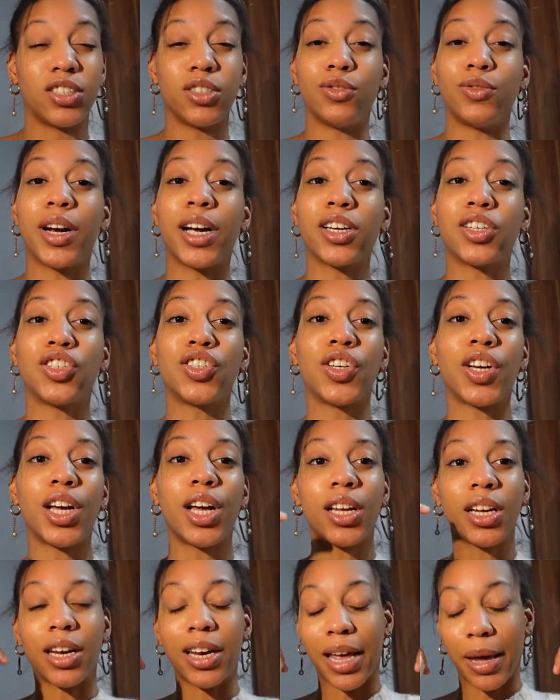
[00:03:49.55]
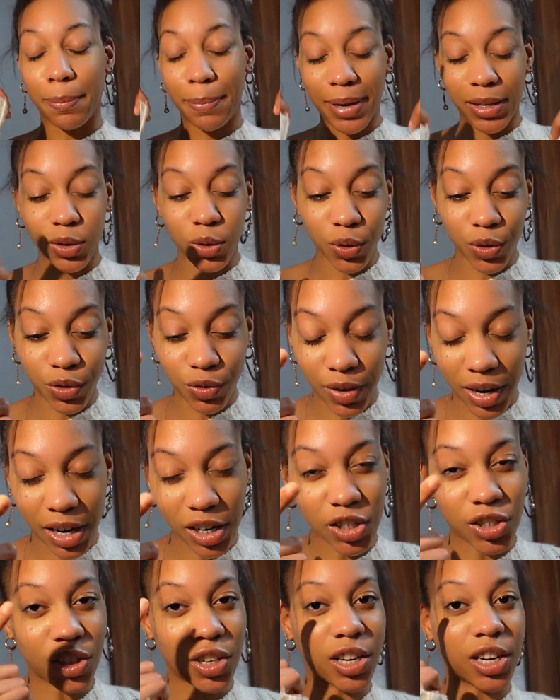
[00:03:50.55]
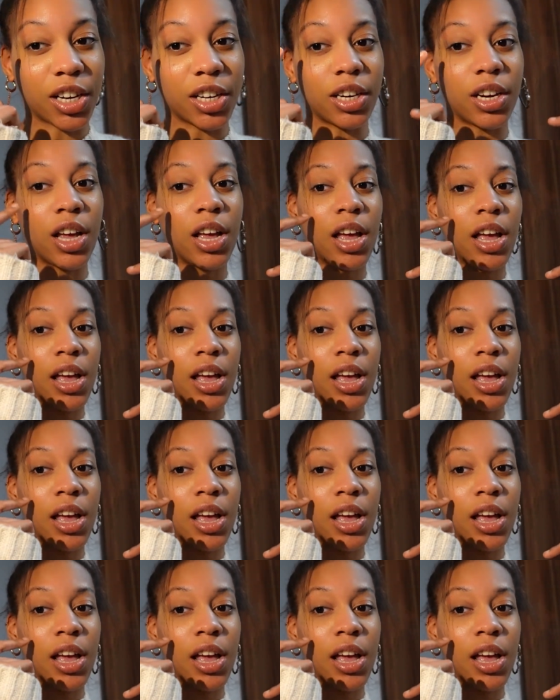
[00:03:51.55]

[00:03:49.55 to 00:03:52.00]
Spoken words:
direction and like mental direction,